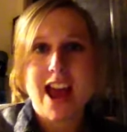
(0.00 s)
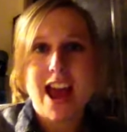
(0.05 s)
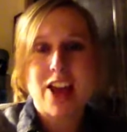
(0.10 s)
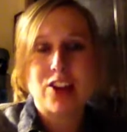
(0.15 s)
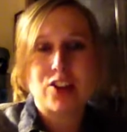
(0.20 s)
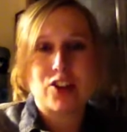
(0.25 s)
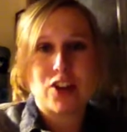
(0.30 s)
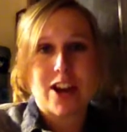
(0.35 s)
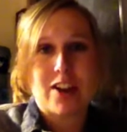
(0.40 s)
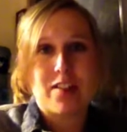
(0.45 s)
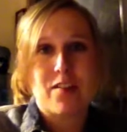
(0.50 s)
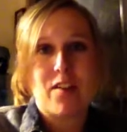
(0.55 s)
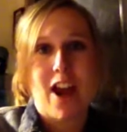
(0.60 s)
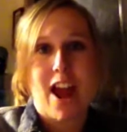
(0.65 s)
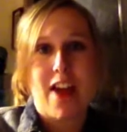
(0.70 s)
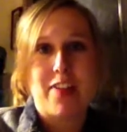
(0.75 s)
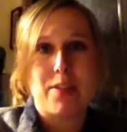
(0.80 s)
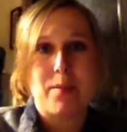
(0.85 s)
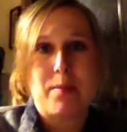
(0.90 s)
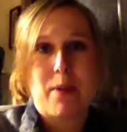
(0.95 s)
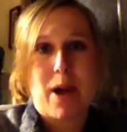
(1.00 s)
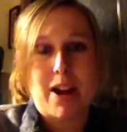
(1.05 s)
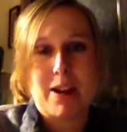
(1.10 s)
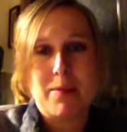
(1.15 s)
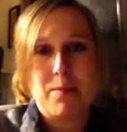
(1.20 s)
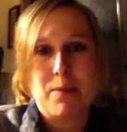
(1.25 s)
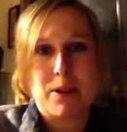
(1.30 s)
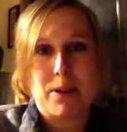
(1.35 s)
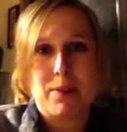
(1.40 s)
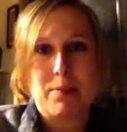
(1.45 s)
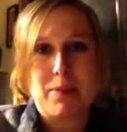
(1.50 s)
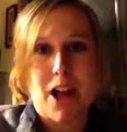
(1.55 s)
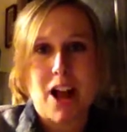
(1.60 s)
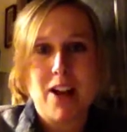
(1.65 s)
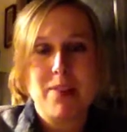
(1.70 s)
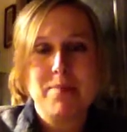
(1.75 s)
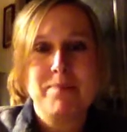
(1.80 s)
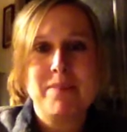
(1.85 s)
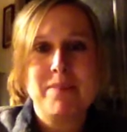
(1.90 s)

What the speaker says: and Jennifer at the Body Book Blog.